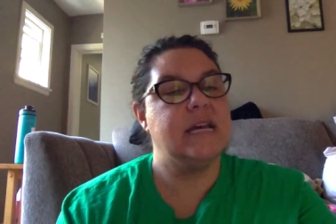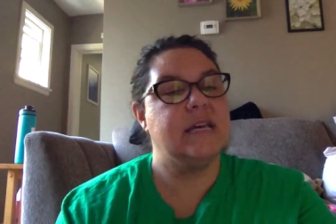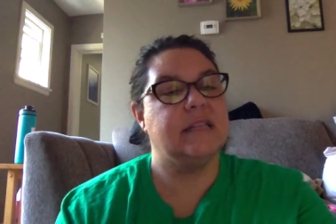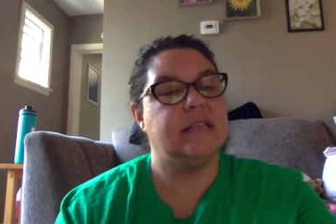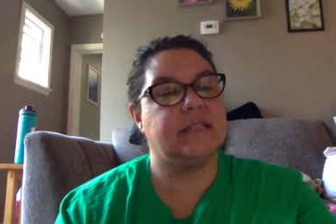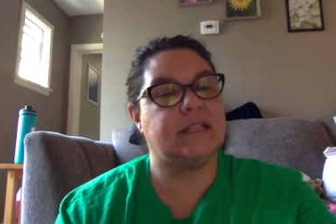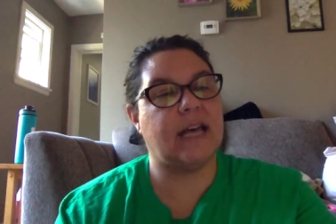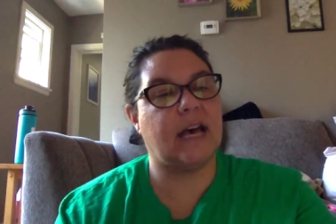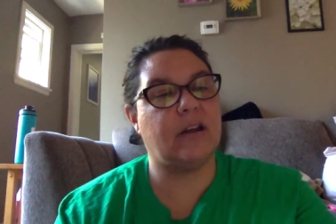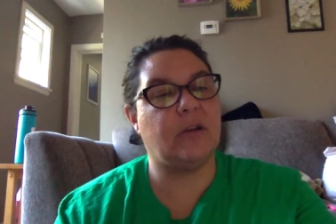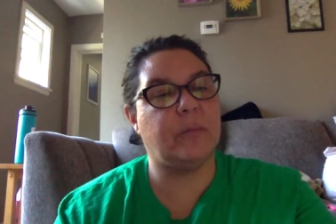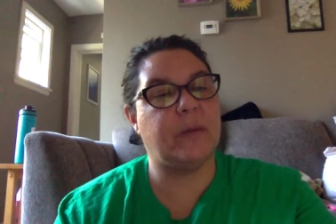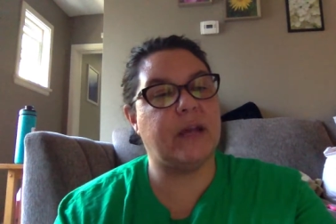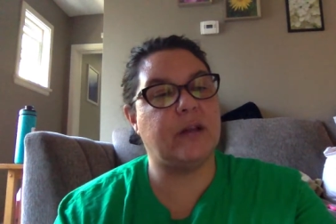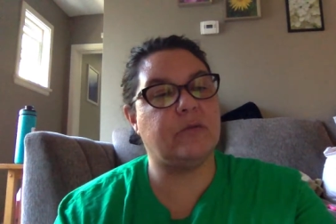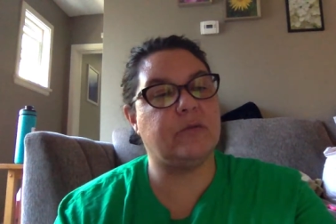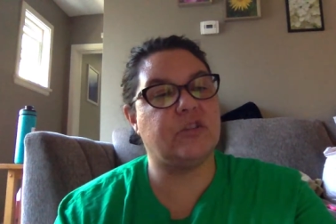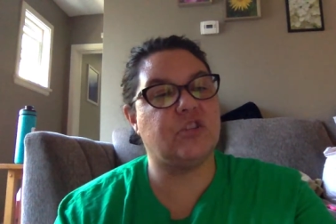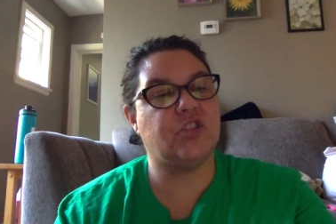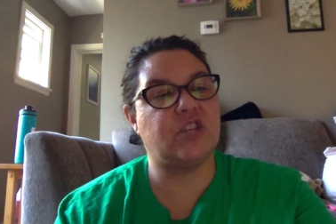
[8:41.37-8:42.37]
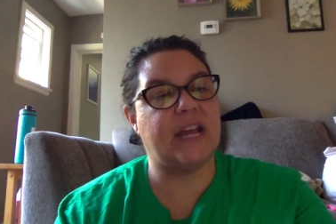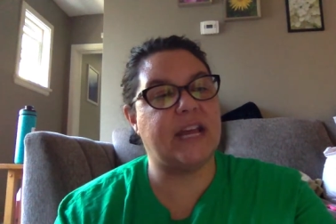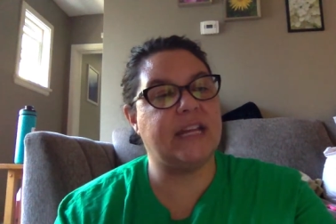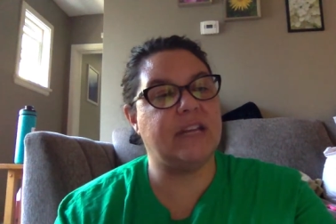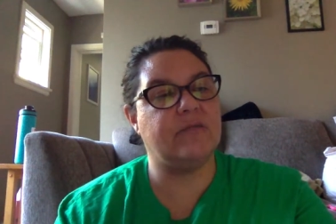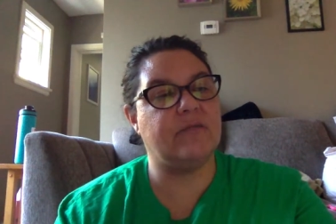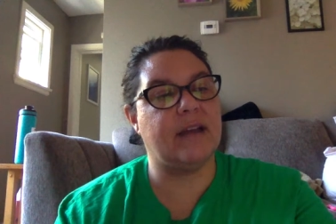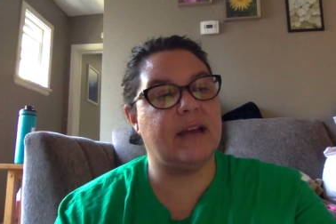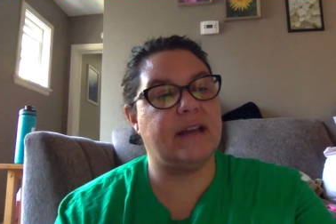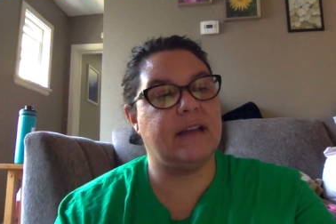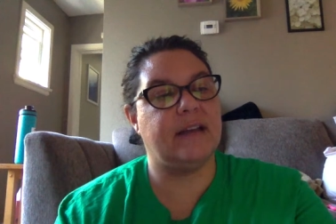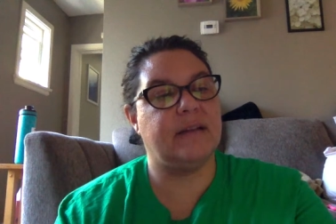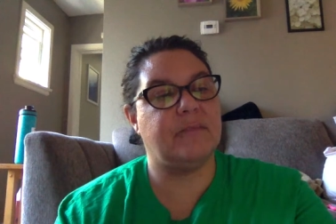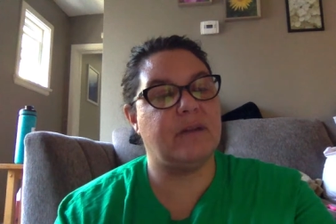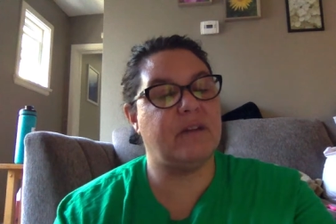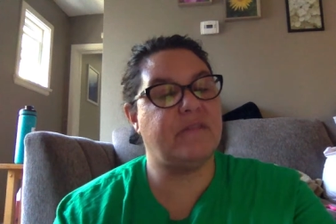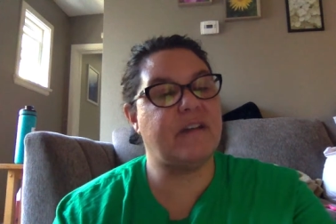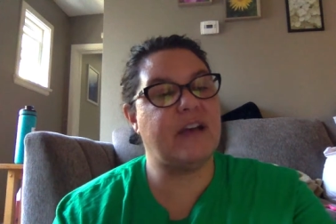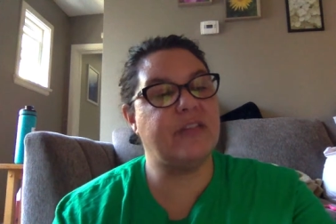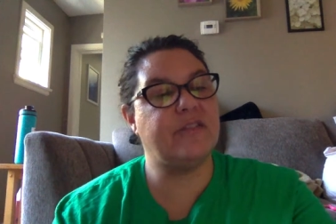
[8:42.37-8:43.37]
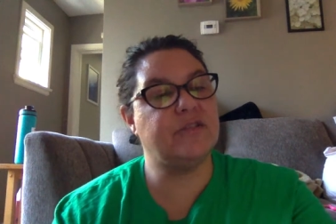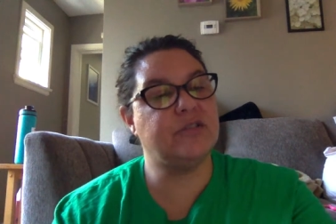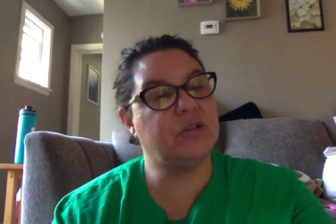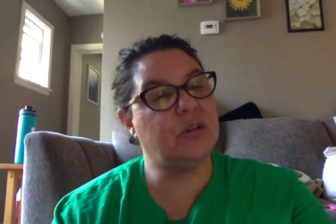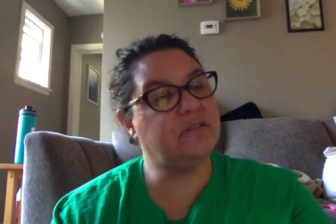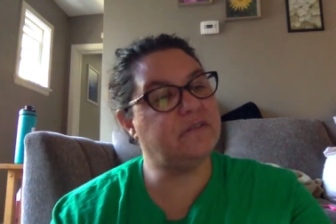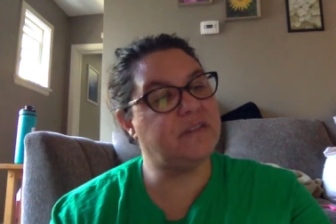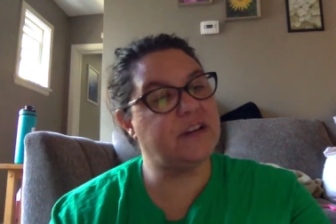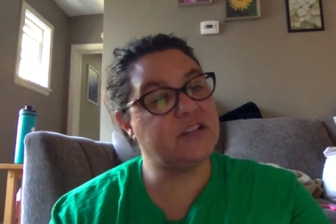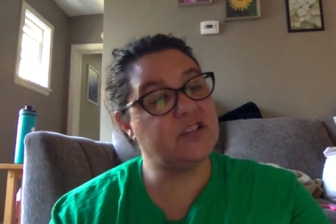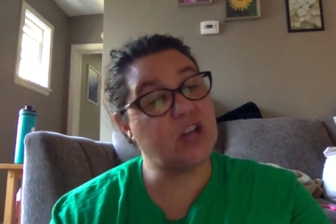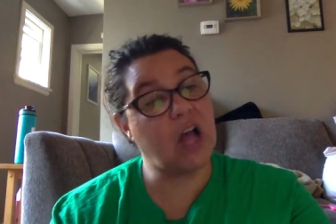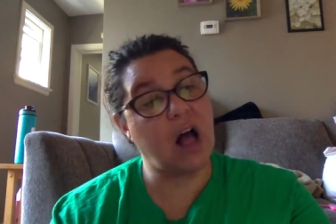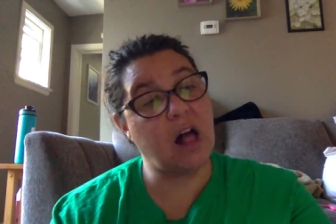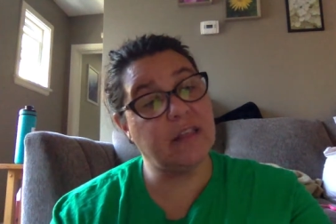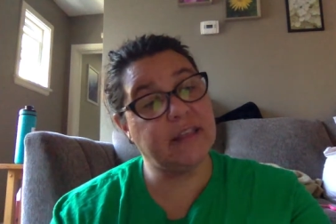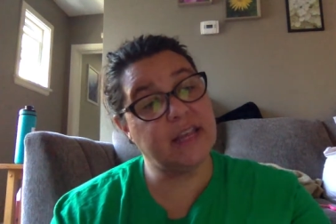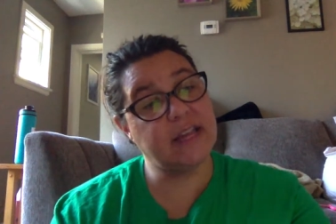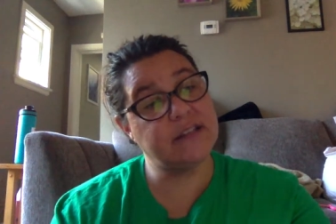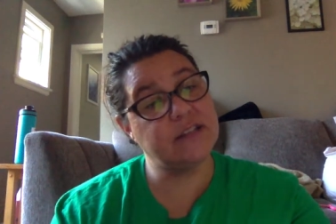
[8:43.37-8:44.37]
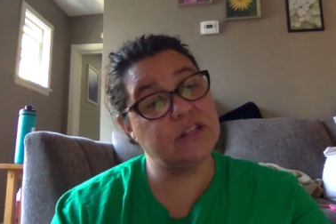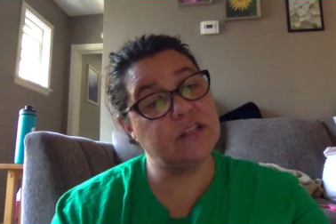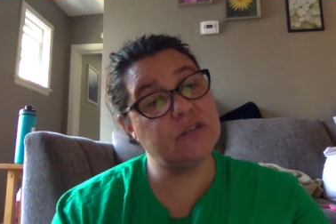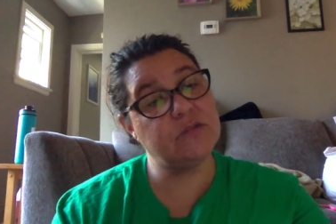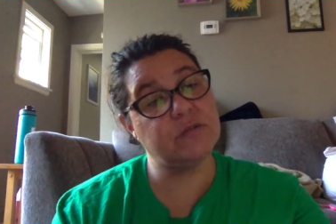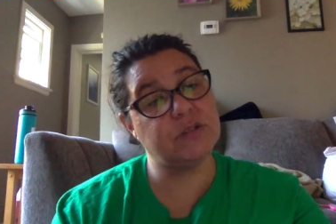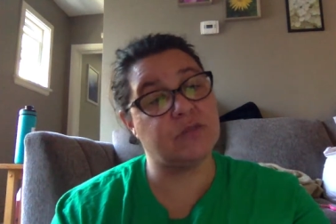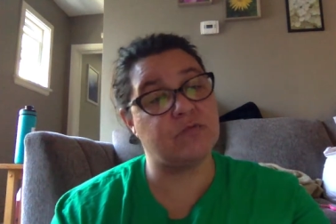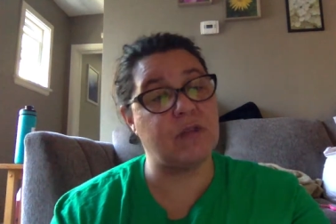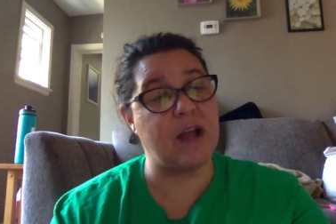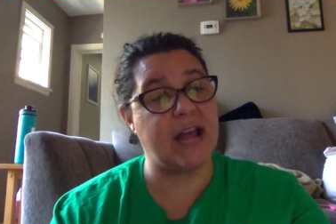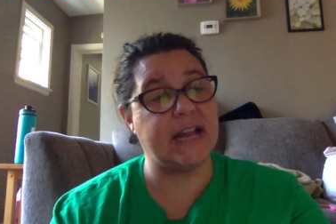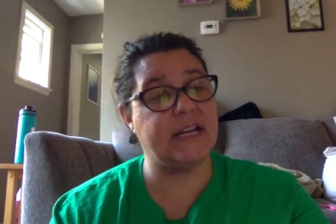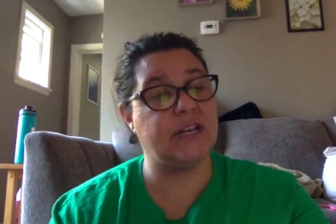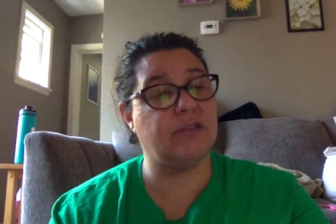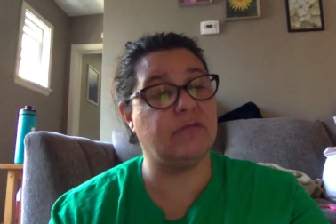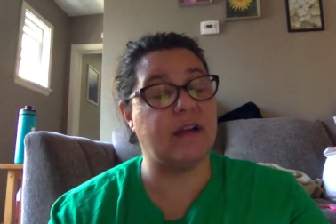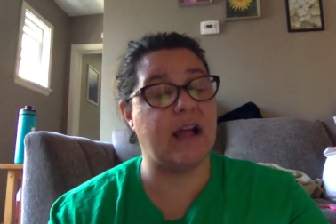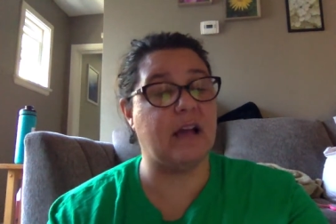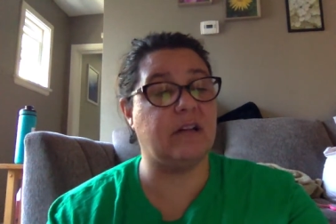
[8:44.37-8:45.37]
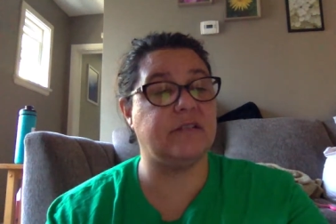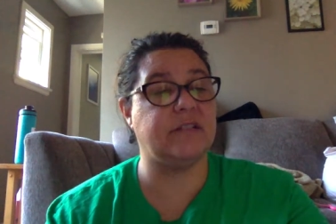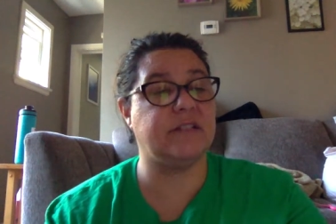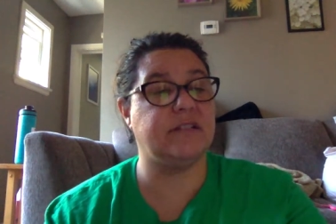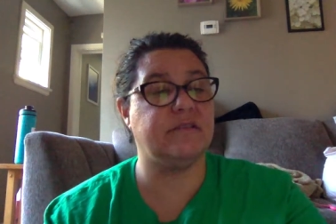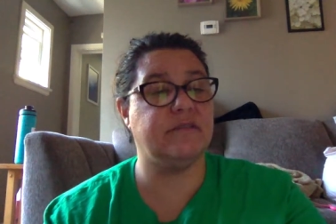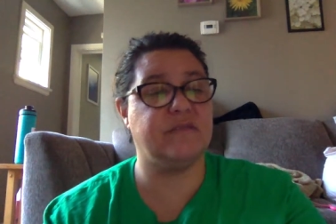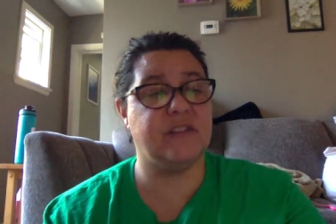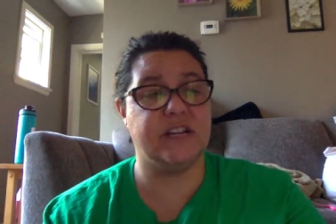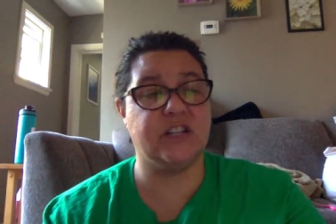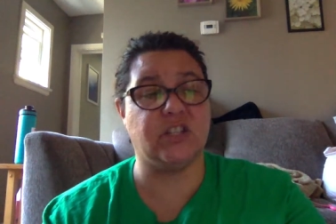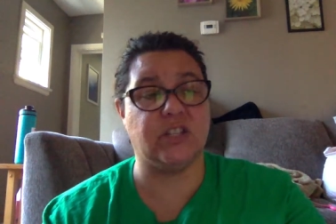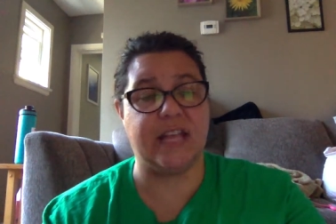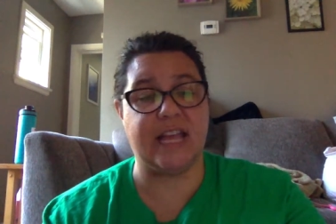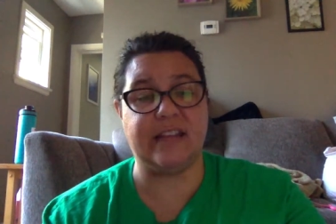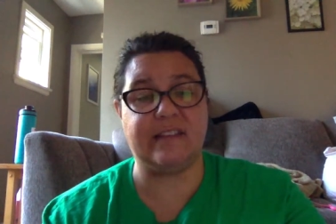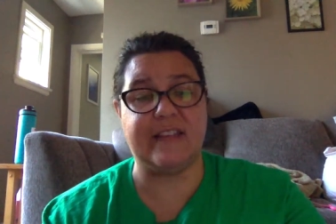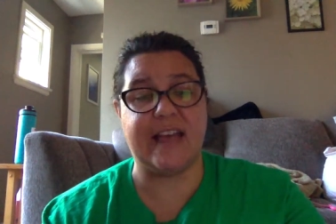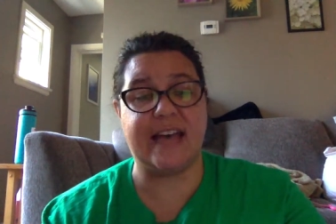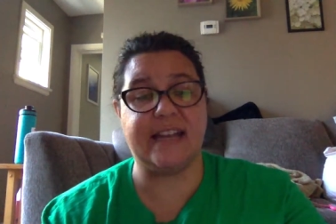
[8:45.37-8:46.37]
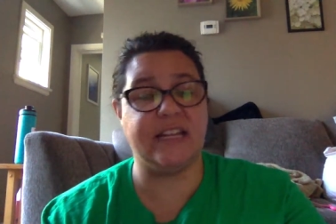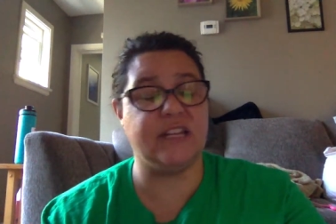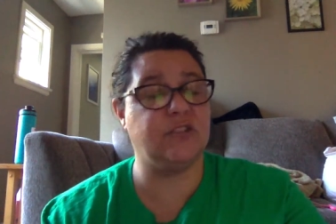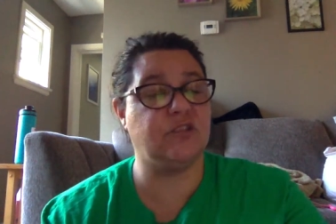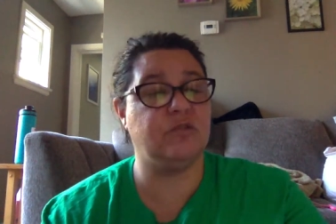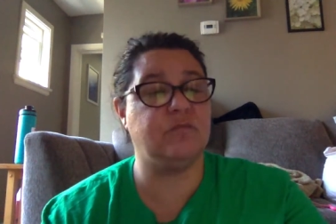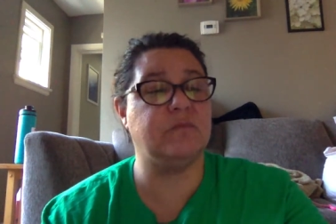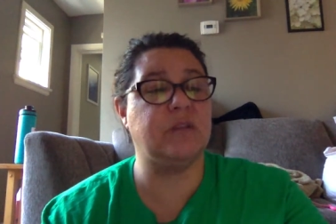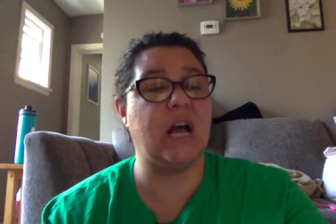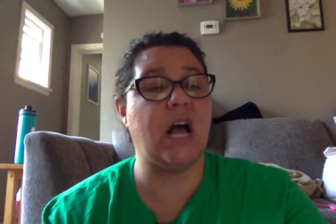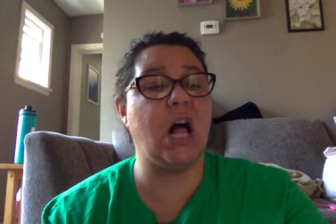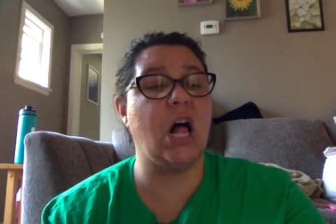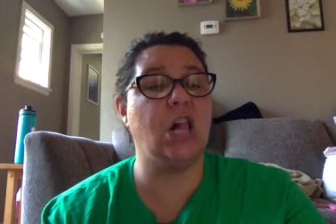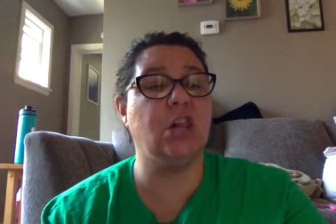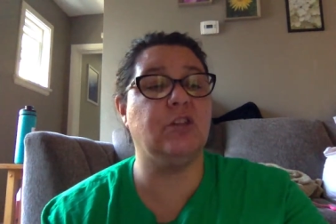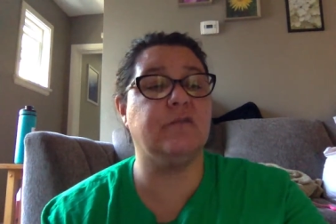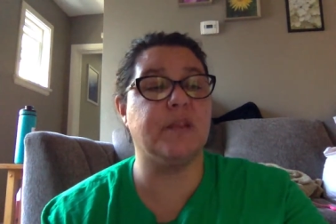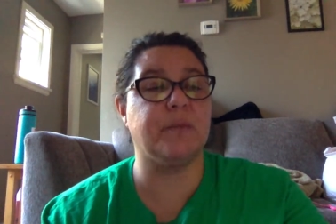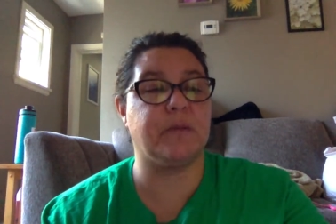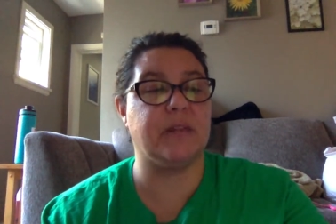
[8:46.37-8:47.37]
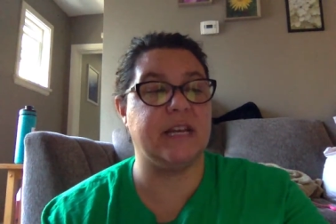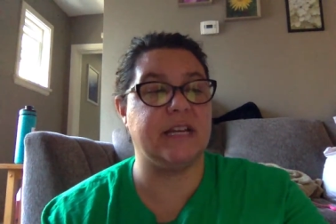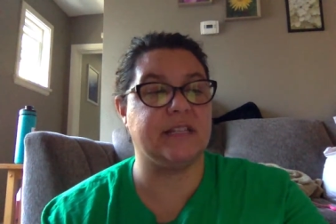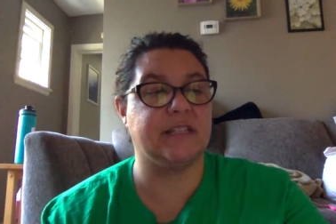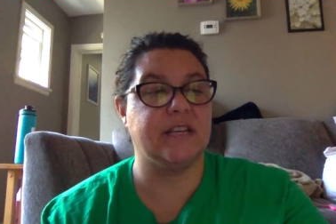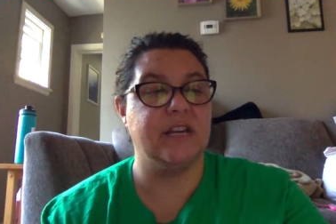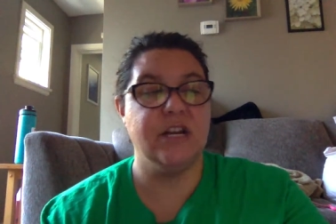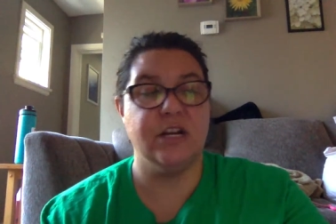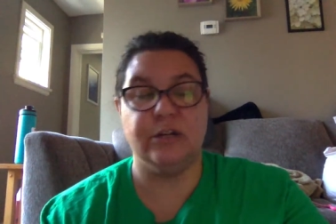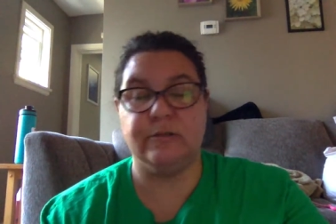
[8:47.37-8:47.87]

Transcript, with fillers: The toddle bike was shiny red. My father told Fudge all he had to do was ride it around. Fudge like that, he zoomed all over the place.